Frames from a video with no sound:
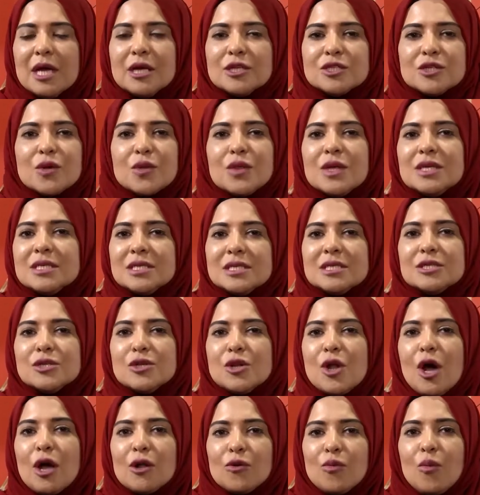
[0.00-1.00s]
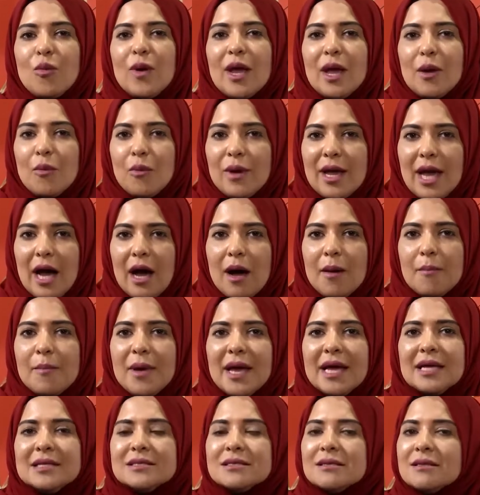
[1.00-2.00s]
So, this is not where we are
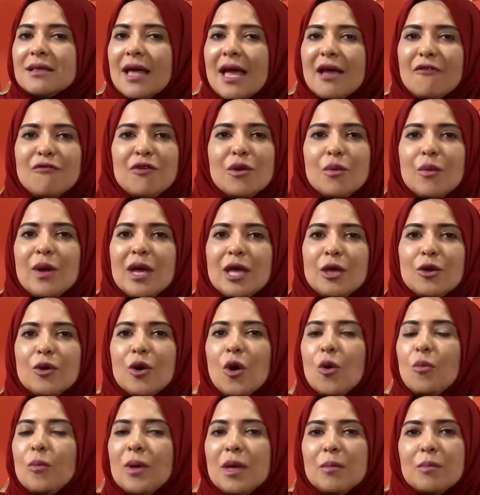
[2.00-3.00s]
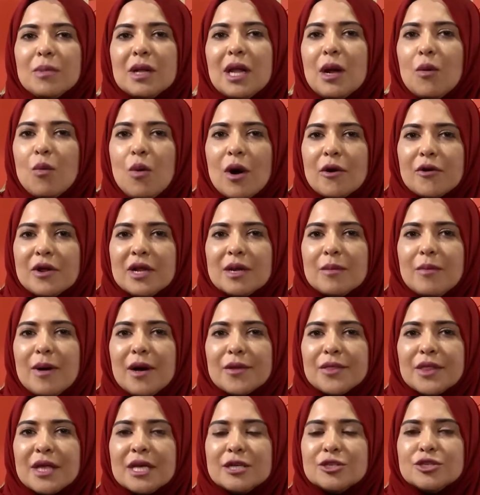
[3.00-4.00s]
based. Everywhere you go, people are worried about
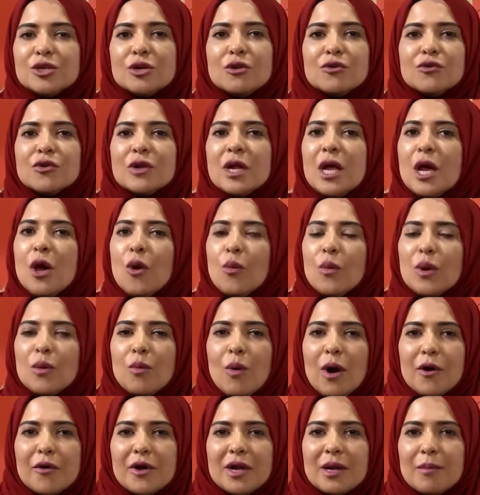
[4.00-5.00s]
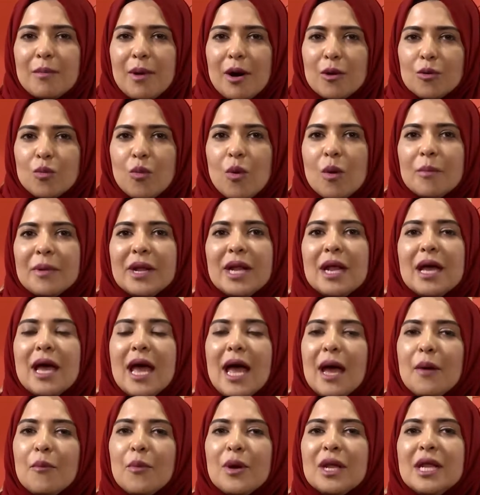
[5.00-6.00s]
their children, we're worried about women.
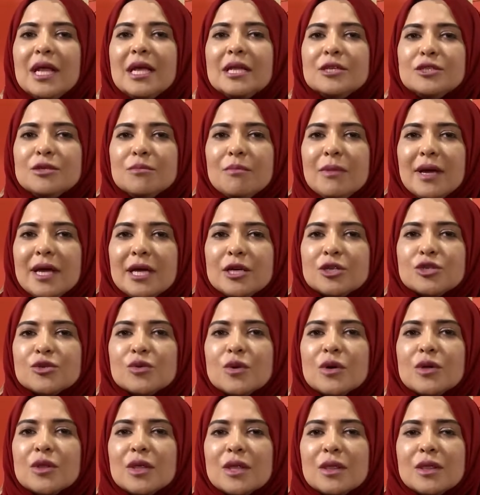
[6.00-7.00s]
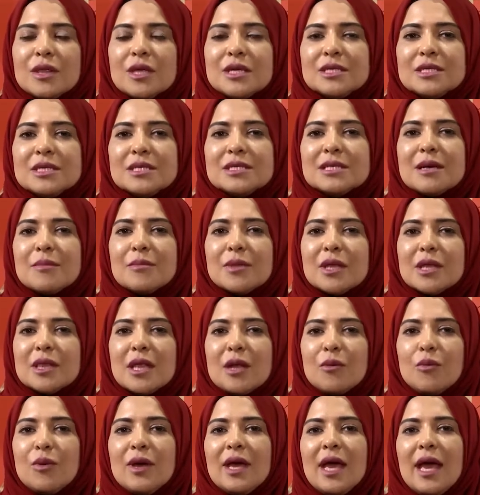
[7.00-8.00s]
And we need to make sure that this is something
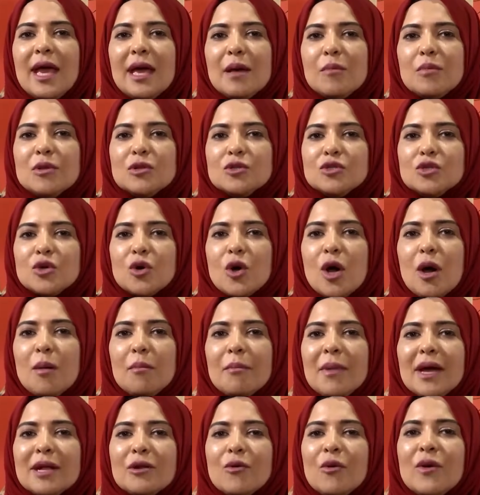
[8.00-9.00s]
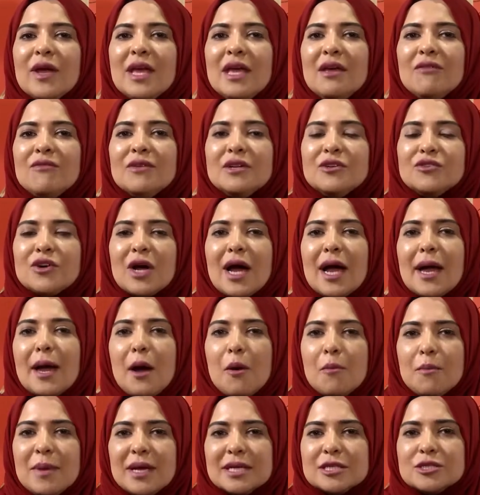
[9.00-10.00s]
that we're able to combat or even try our
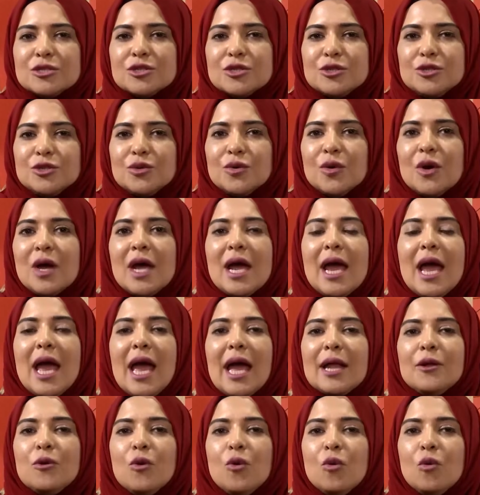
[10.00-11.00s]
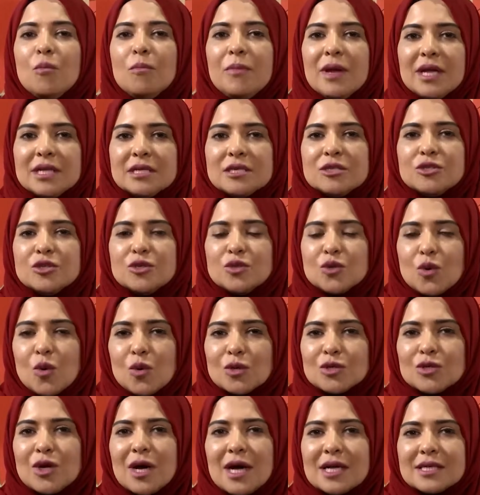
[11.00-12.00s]
best to do. And who better to talk
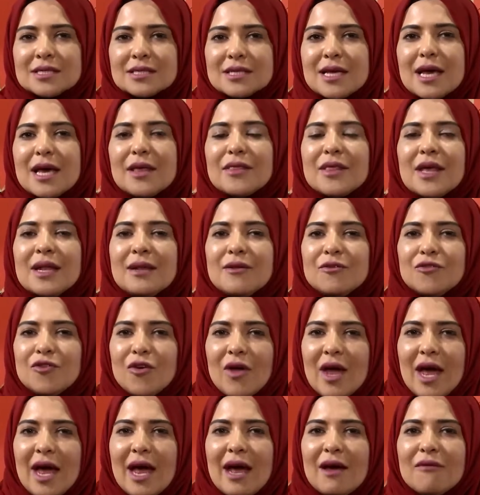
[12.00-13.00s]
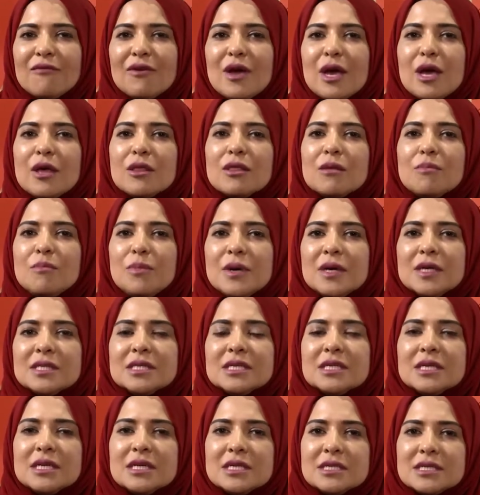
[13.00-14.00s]
to us than to have the
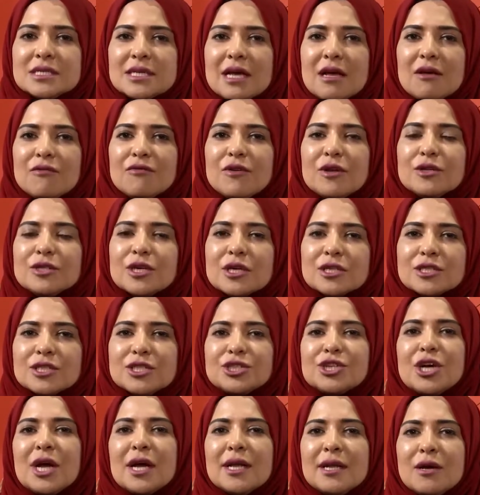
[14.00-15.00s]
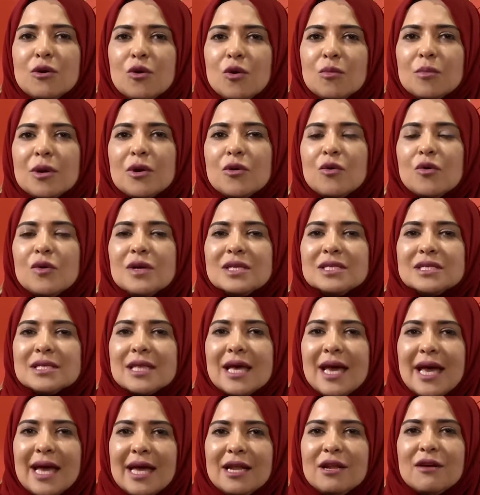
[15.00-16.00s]
person herself, Dr. Shaheda Omar, who is the
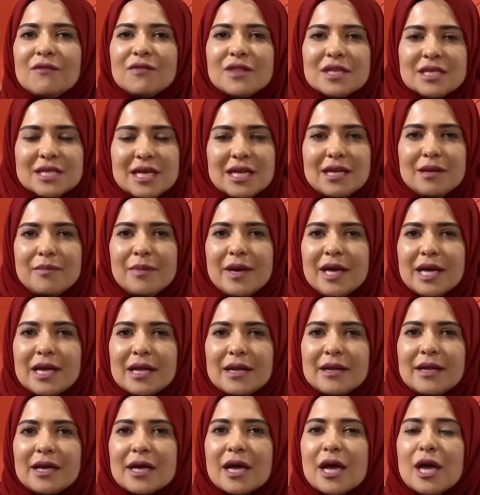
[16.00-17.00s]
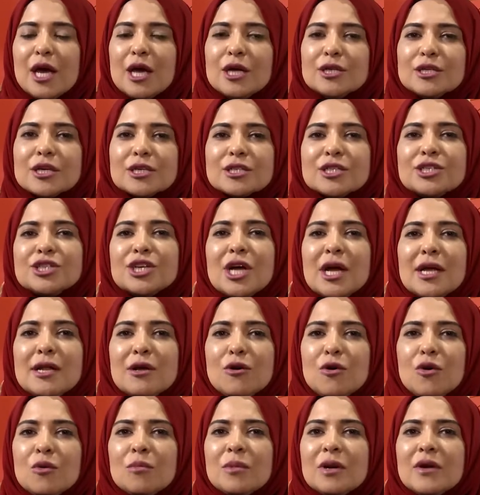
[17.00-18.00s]
head of the Teddy Bear Clinic. Dr. Shaheda
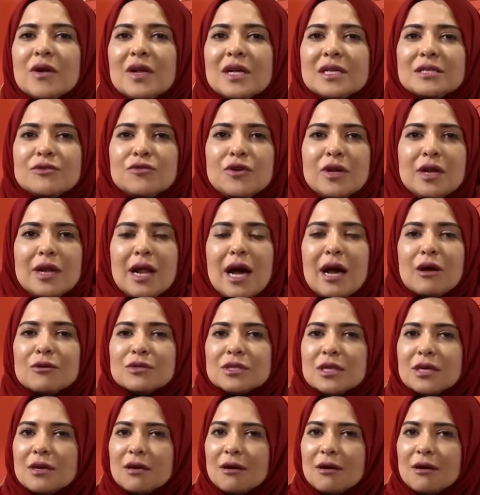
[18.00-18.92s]
Omar is renowned